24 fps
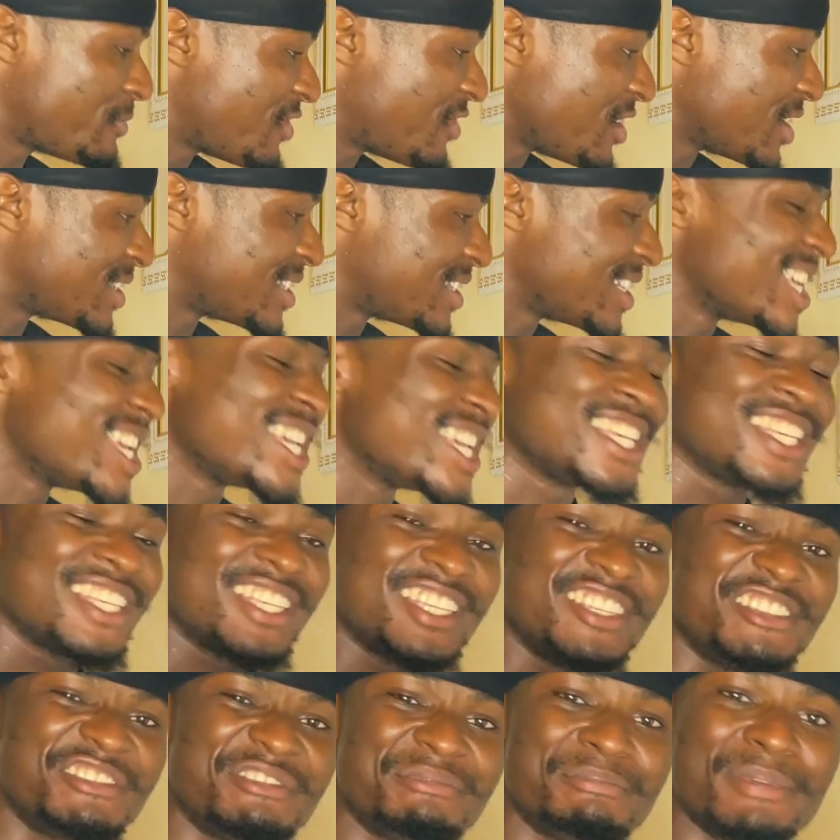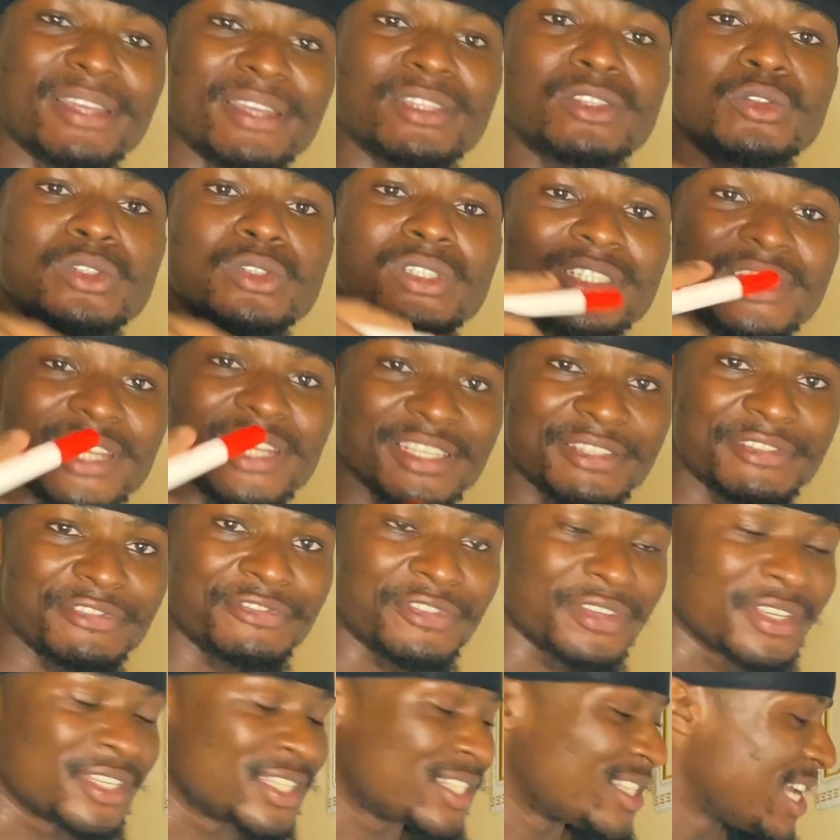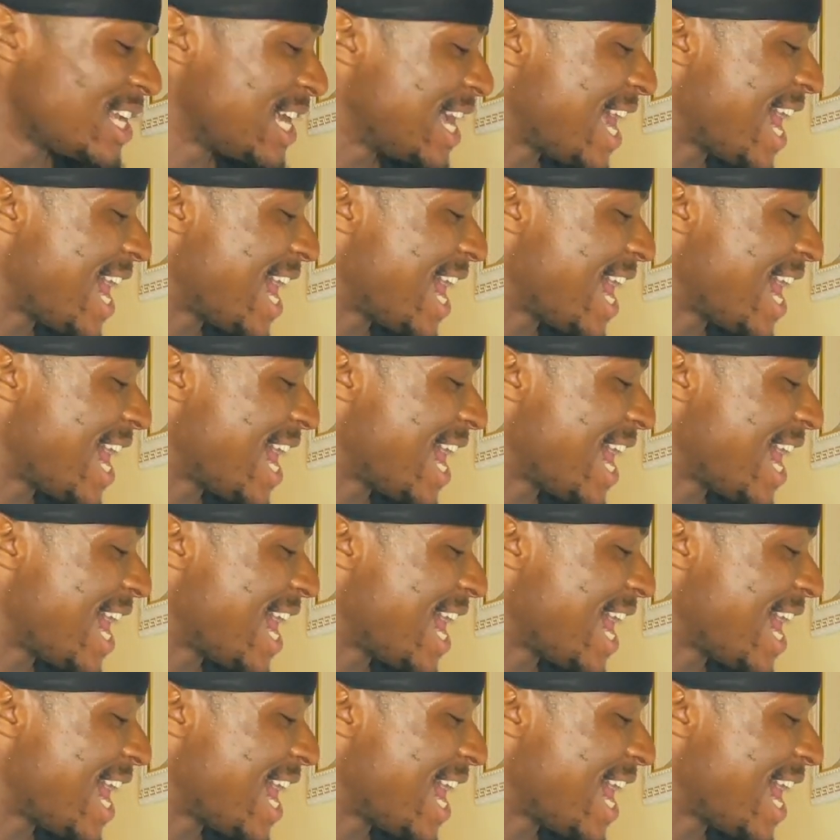phase gives birth to the next phase,